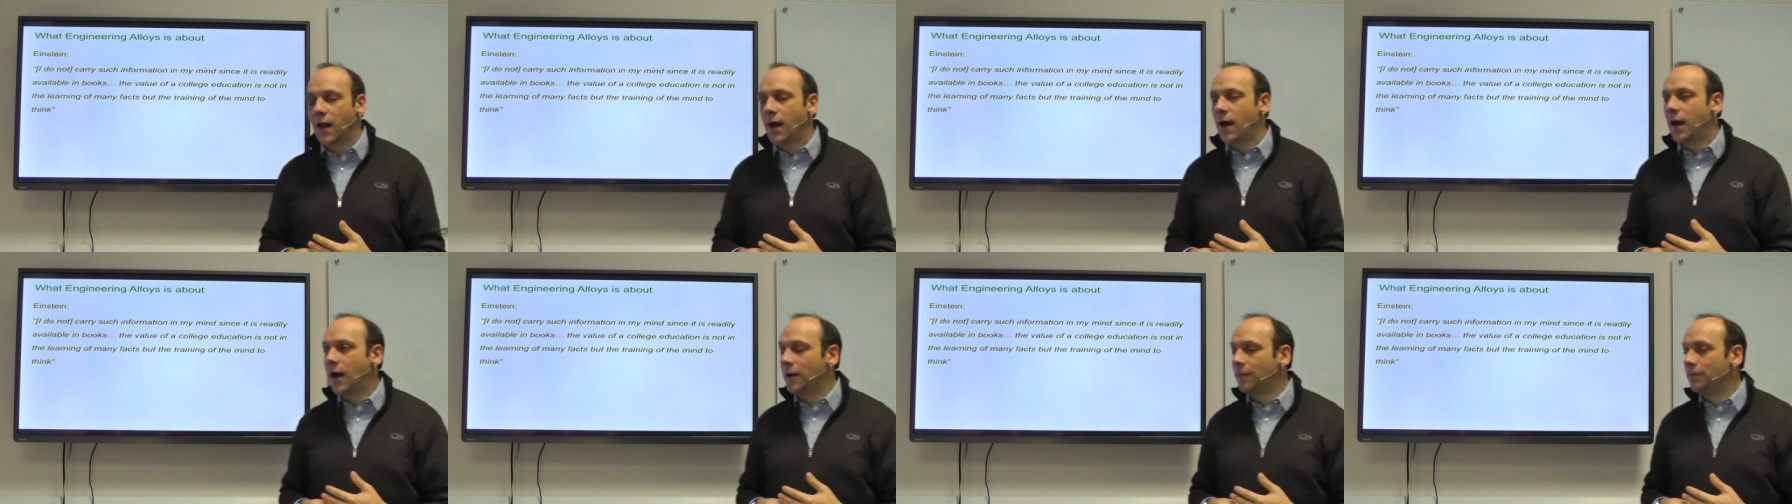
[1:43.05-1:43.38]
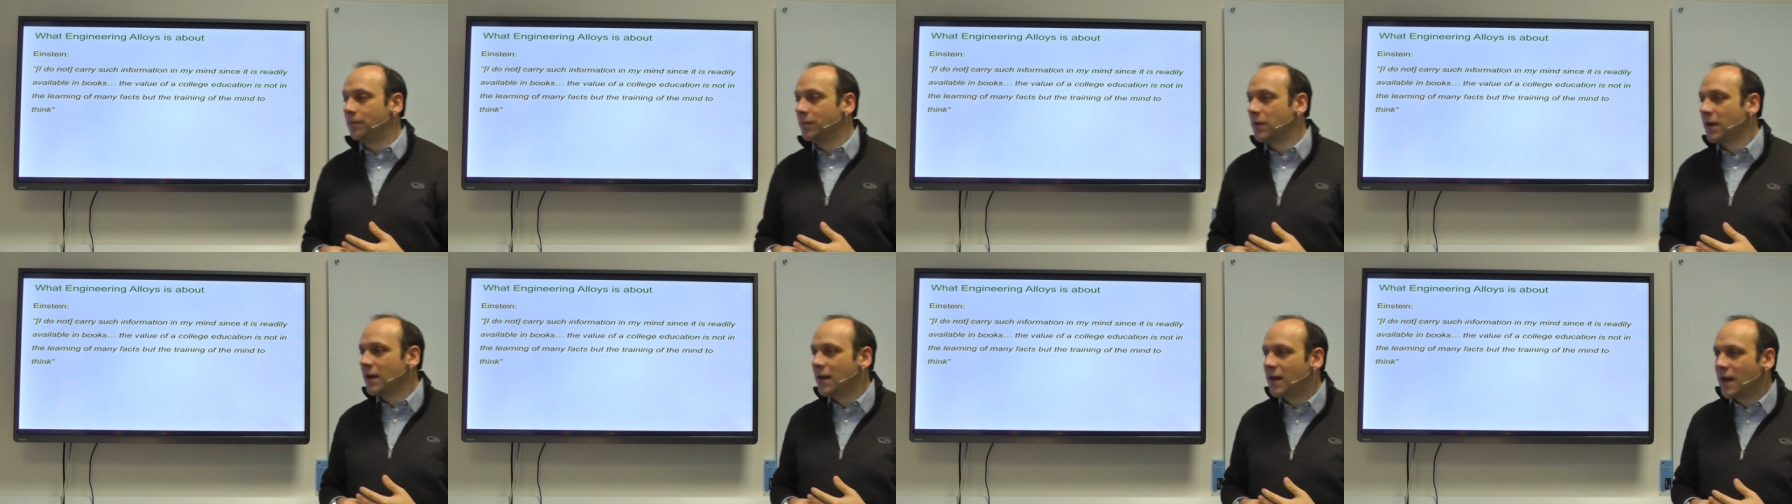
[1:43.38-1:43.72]

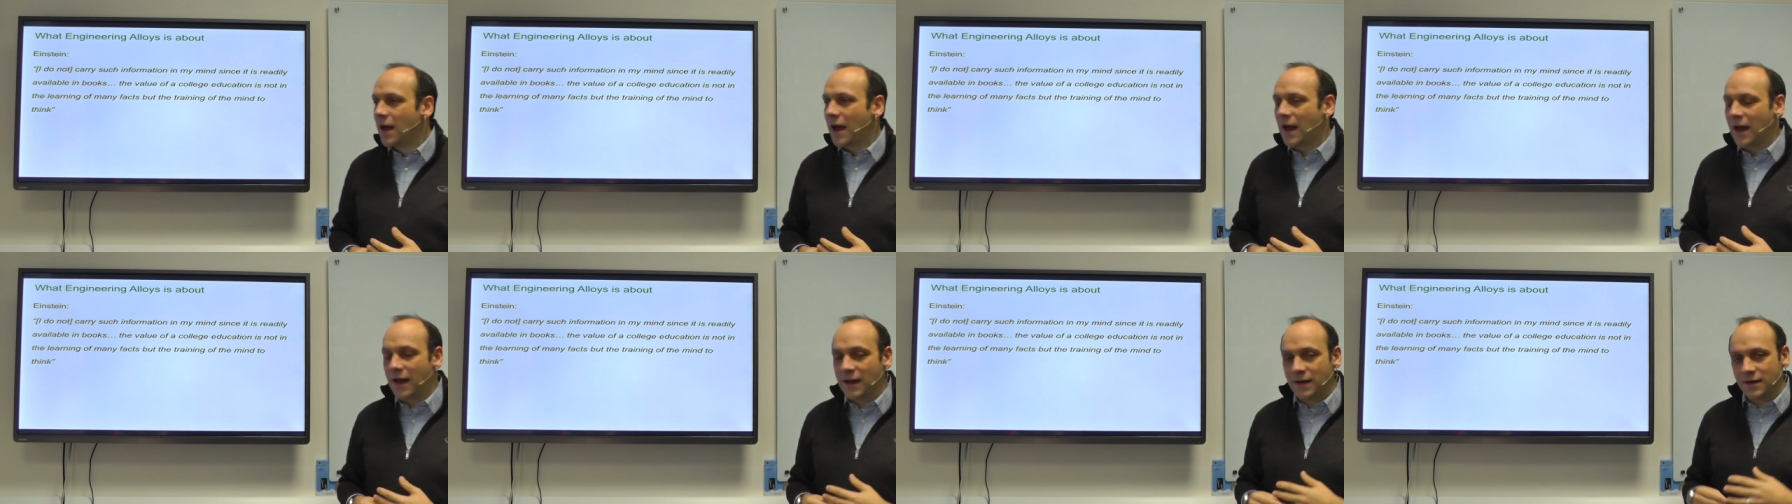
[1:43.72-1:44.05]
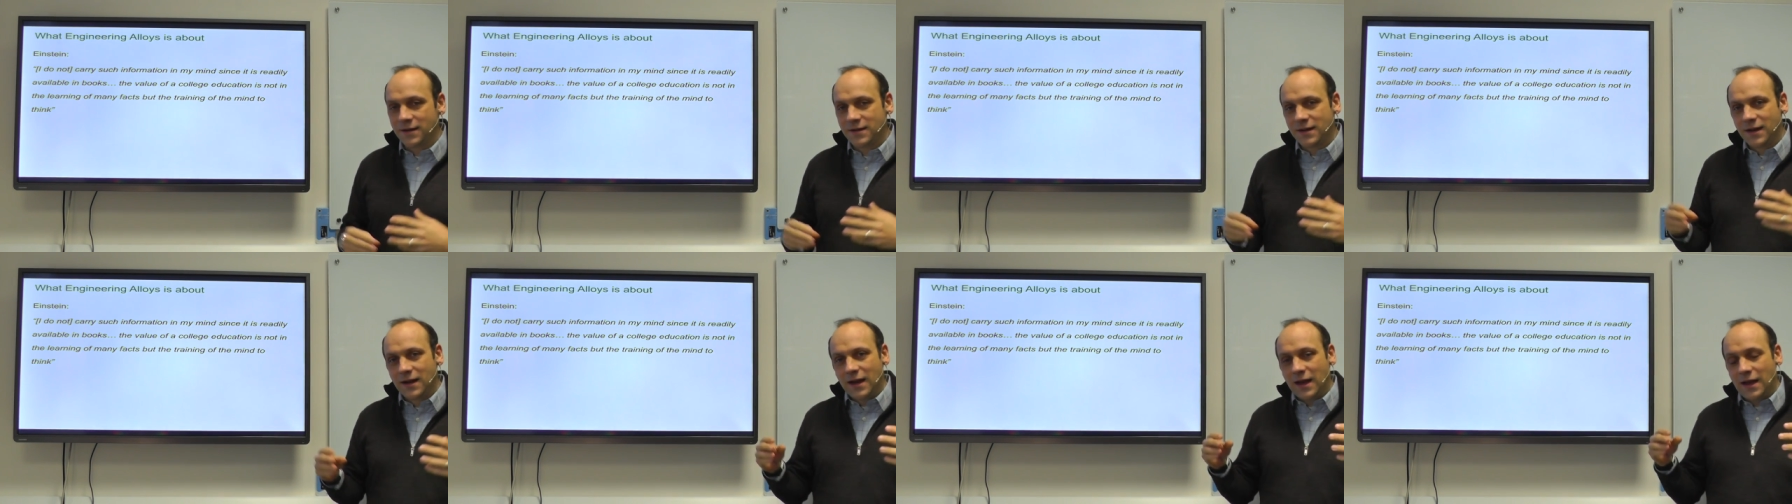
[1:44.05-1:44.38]
Um,
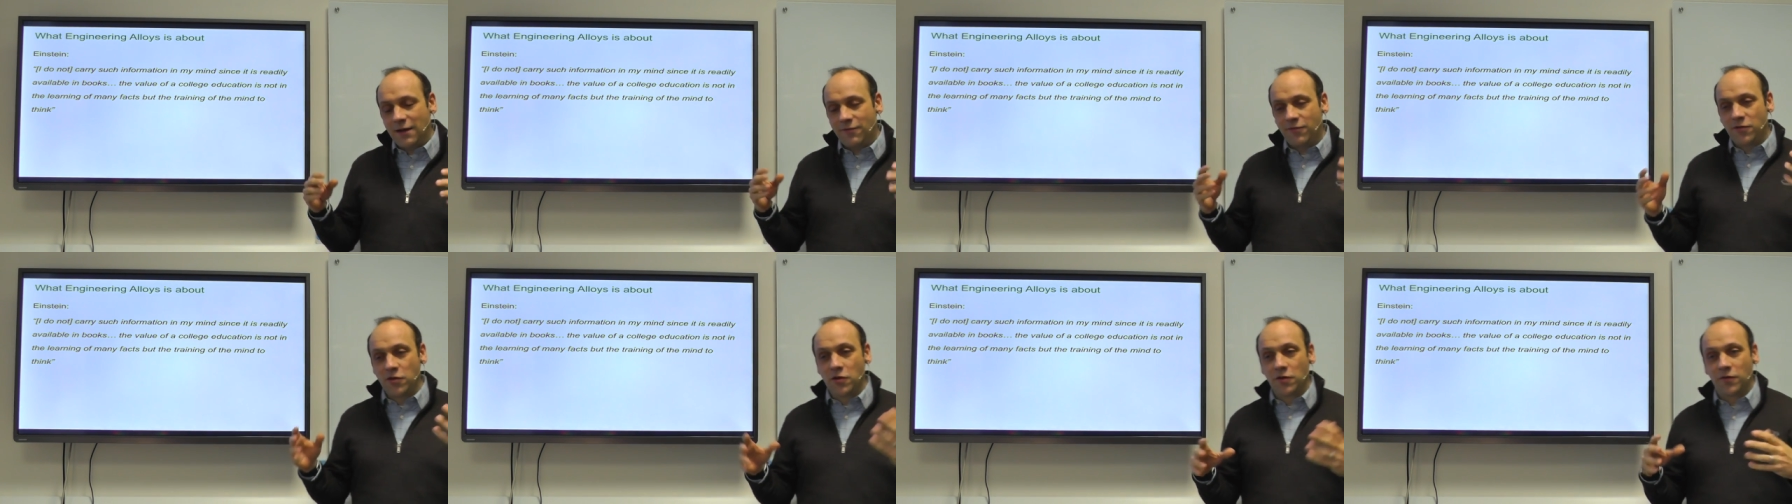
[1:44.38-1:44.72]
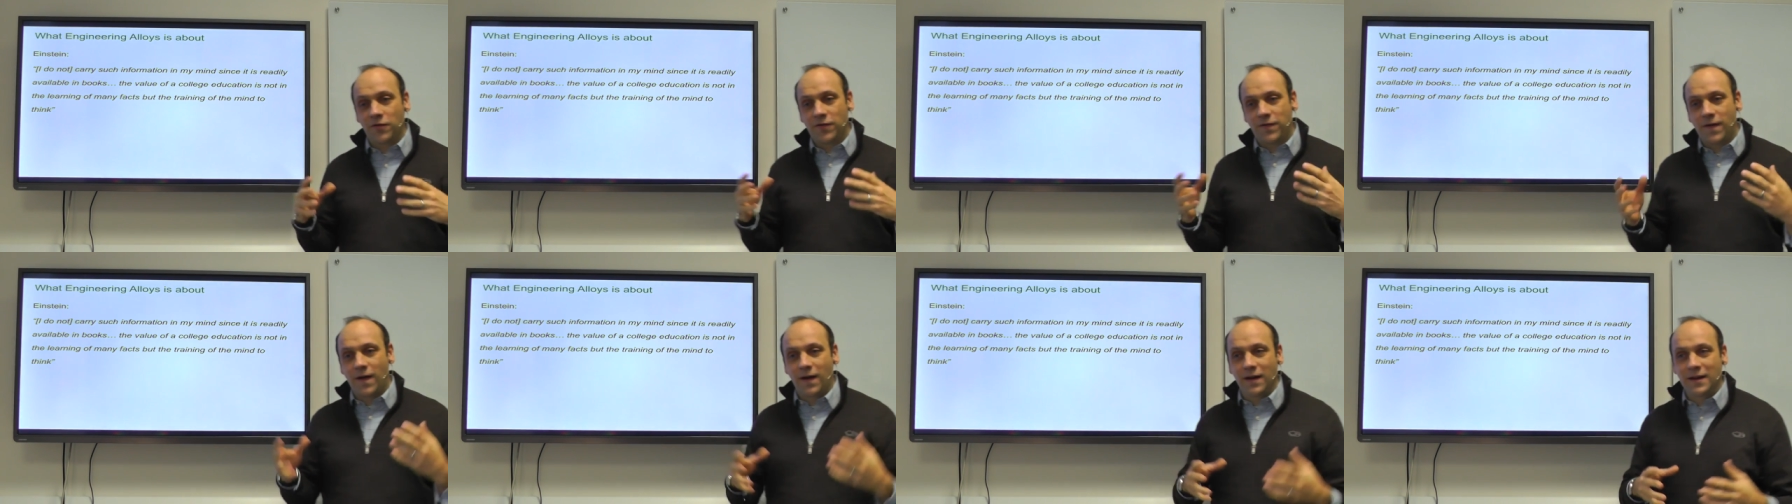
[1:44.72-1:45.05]
and if you're
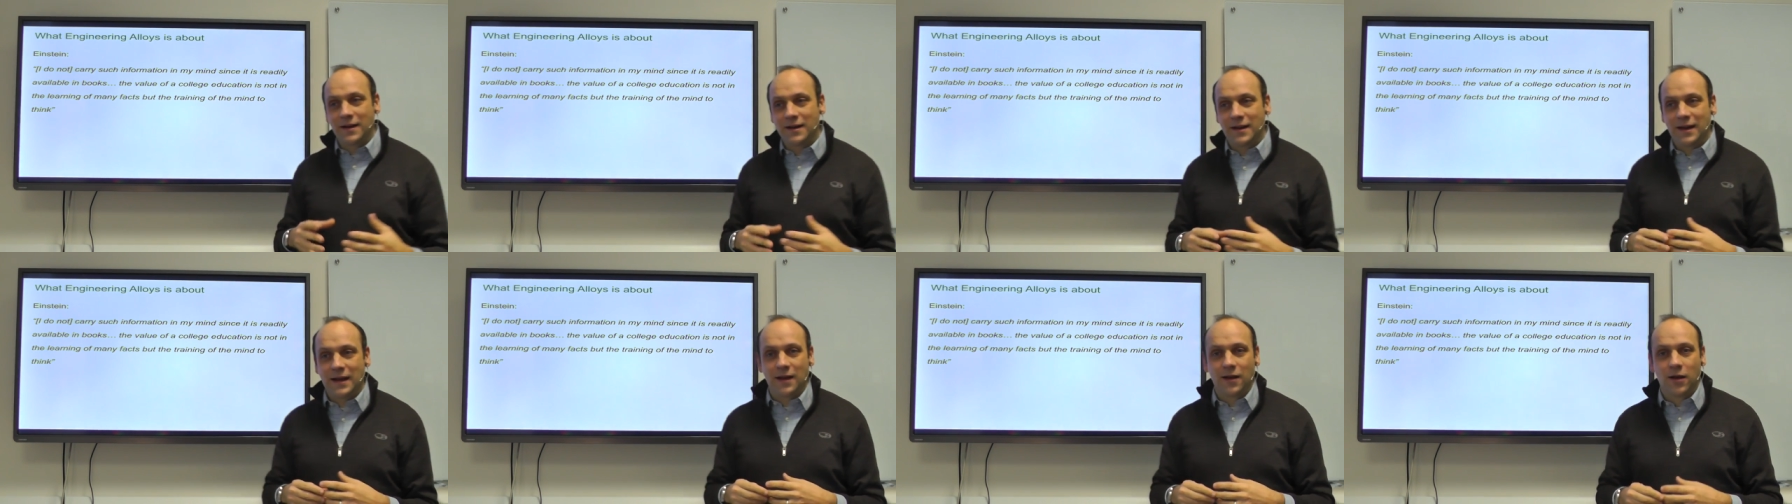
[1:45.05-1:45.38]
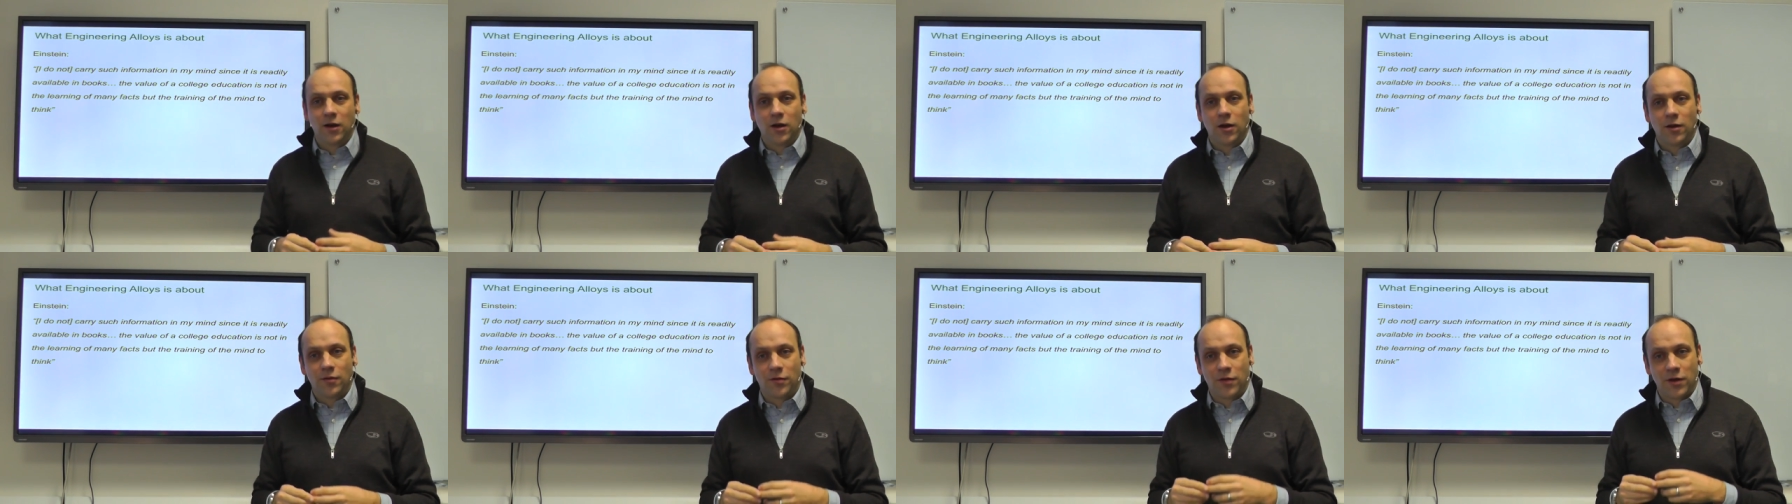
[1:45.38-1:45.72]
finding
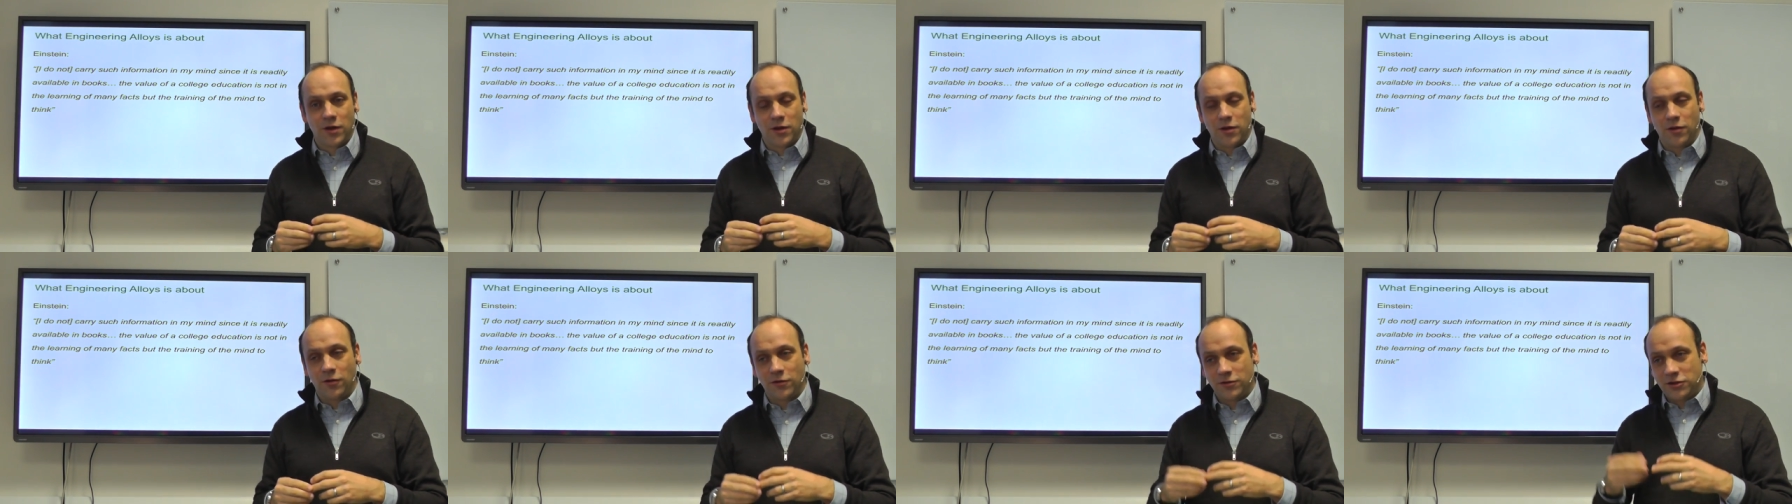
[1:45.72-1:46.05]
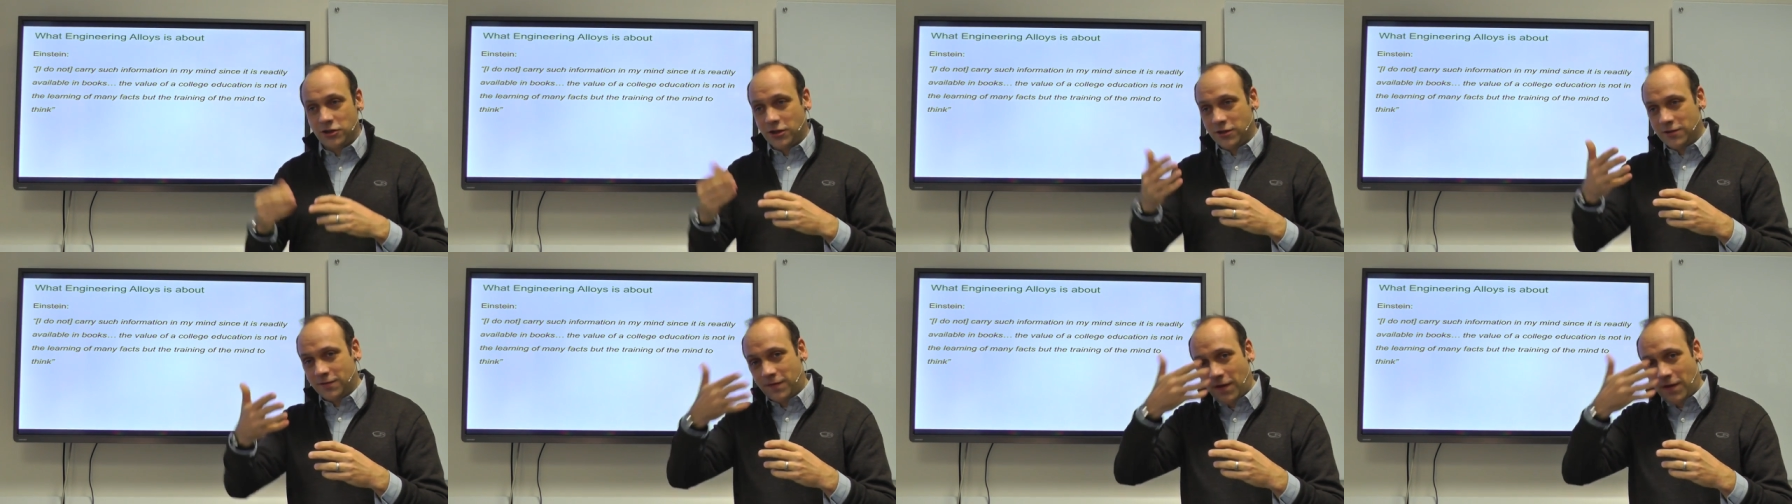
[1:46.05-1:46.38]
that you're just